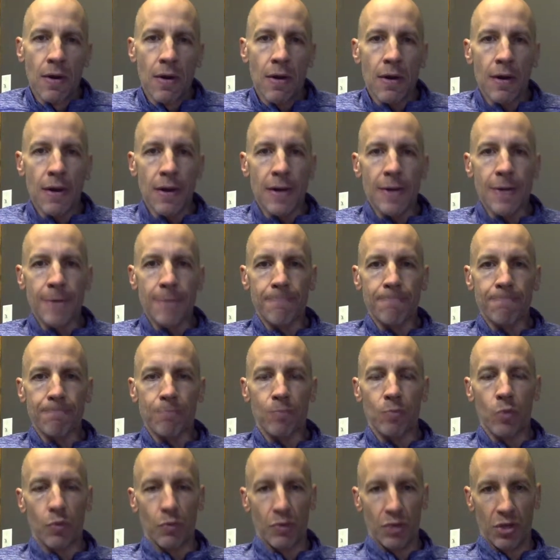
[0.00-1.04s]

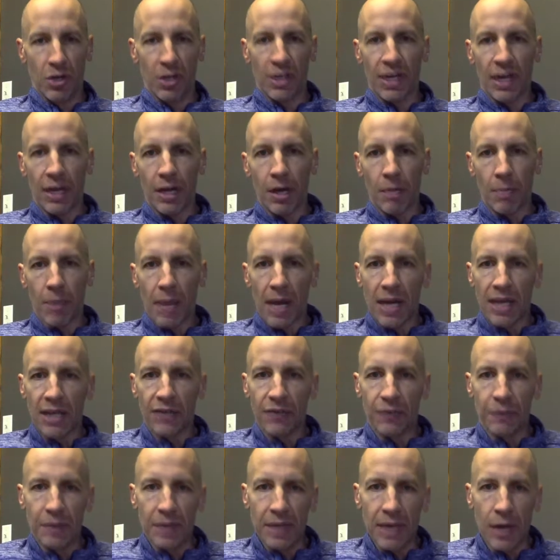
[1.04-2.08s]
When we look at our
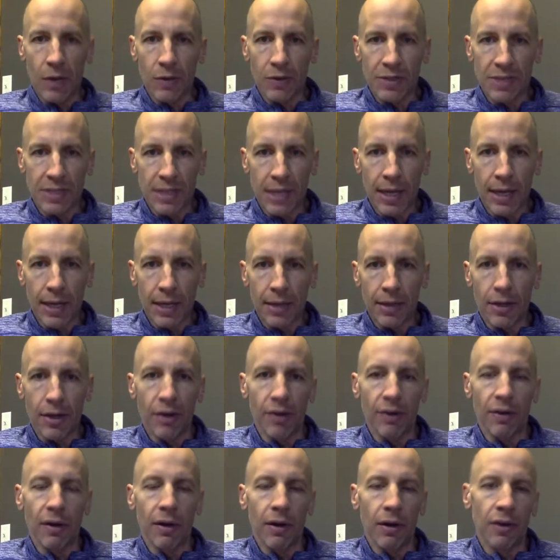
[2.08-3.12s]
bodies from the outside,
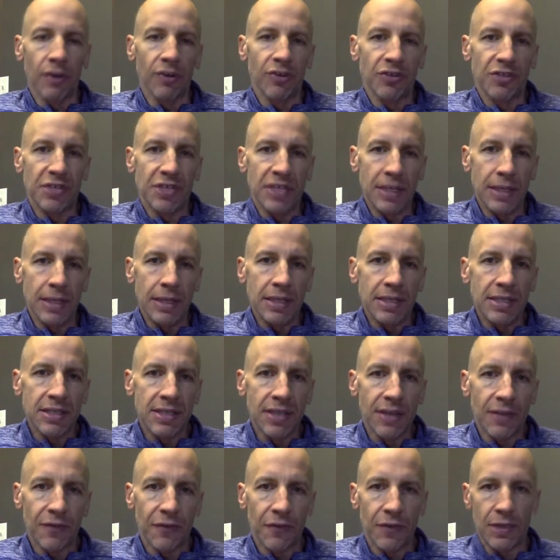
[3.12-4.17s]
our skin is
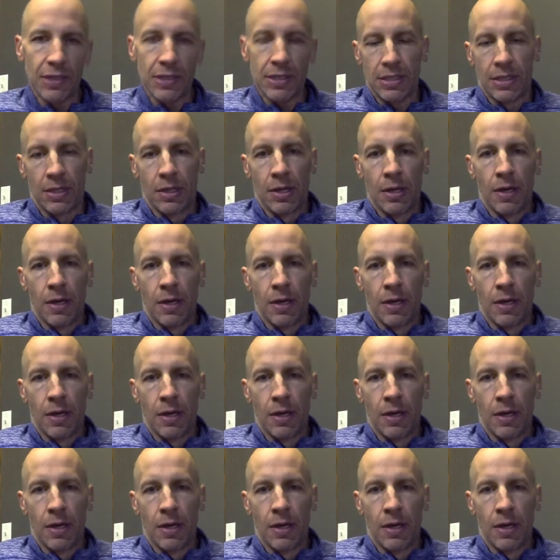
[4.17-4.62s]
different.